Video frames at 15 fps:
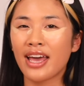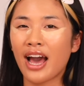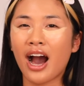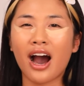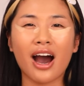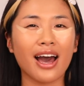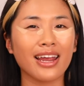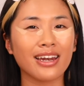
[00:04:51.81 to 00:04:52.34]

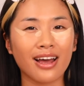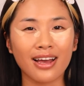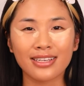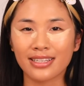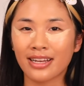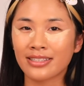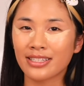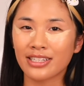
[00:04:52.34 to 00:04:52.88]

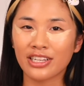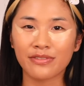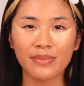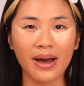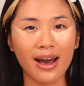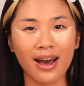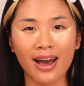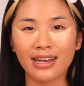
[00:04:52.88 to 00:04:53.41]
highlights underneath
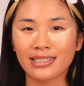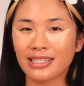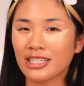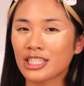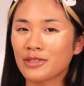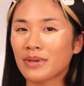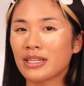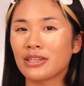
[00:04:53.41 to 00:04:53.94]
my eyes and
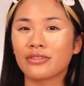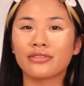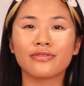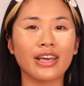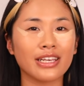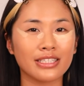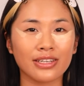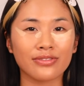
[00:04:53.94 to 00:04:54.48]
gives me a little
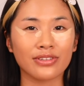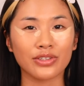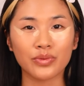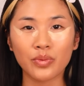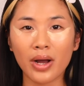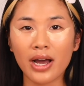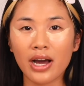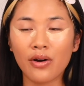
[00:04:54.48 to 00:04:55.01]
facelift
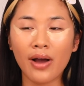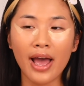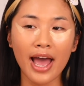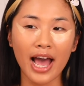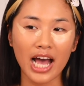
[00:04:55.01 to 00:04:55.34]
as well.